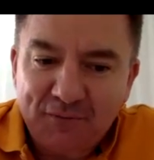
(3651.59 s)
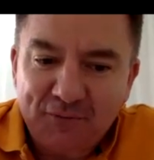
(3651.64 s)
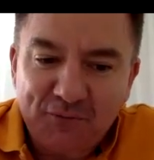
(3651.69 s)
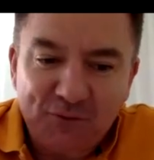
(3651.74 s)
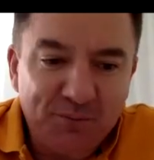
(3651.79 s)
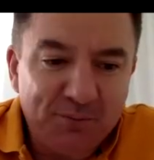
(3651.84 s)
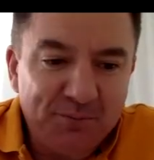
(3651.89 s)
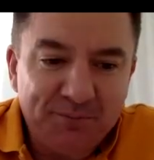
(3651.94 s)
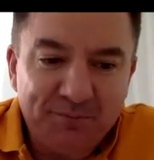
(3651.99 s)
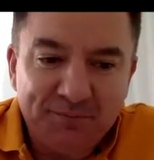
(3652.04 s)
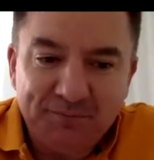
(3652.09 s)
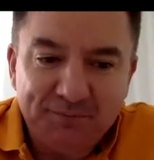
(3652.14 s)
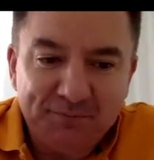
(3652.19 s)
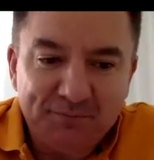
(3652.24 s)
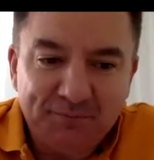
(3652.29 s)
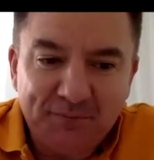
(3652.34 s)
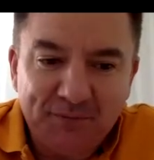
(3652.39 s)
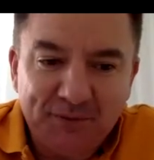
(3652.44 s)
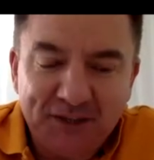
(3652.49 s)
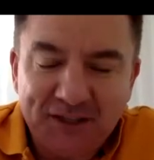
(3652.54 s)
from
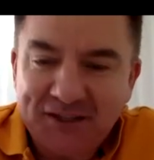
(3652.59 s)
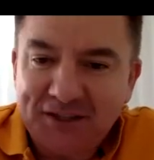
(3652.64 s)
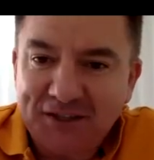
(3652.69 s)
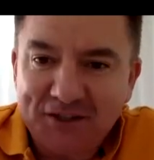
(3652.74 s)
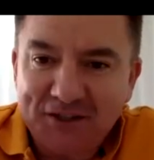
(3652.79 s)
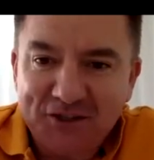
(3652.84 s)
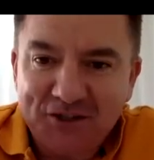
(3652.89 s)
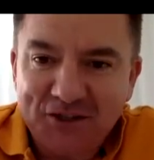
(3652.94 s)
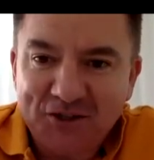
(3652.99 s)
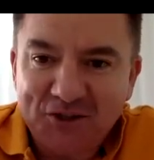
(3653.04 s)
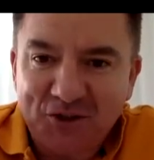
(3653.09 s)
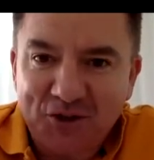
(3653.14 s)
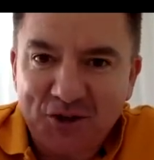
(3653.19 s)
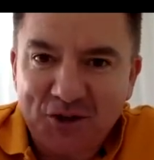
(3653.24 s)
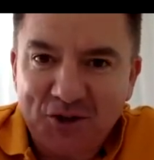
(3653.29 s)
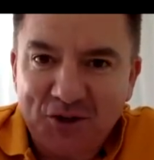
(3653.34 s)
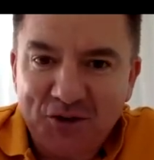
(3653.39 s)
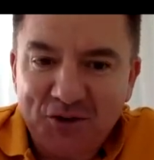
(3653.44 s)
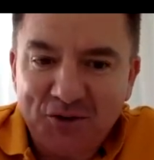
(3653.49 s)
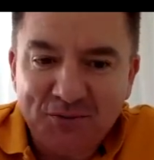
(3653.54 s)
listeners just
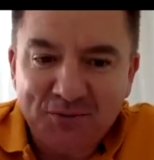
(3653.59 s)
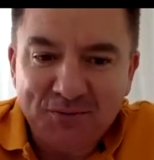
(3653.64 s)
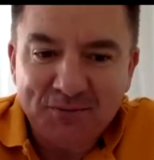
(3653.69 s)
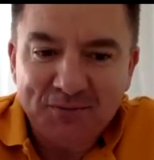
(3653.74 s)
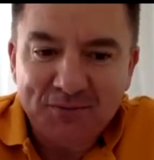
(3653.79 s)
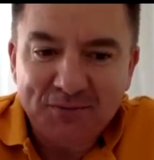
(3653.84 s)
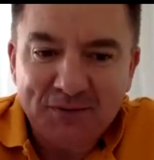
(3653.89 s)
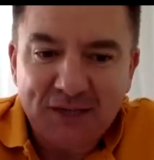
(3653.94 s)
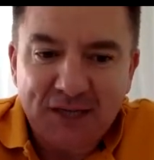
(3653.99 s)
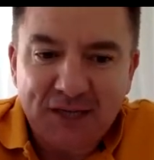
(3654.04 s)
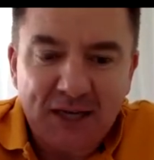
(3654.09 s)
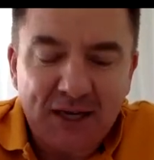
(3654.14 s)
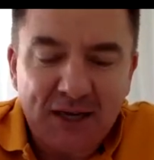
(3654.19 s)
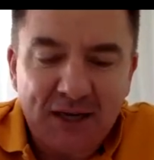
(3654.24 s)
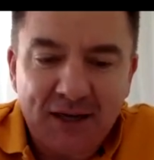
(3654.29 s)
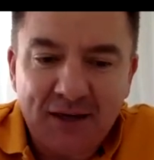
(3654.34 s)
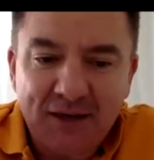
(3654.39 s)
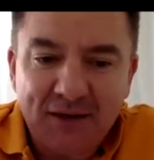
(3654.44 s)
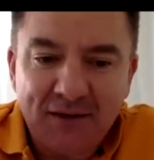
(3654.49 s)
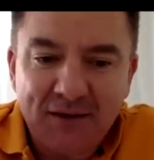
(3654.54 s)
like you,
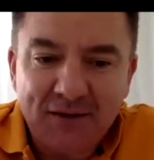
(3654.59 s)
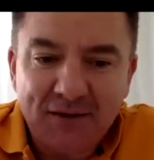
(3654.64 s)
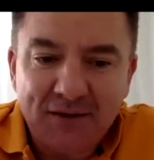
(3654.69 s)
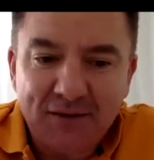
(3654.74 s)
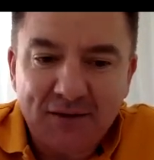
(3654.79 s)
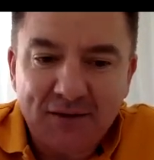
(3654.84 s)
and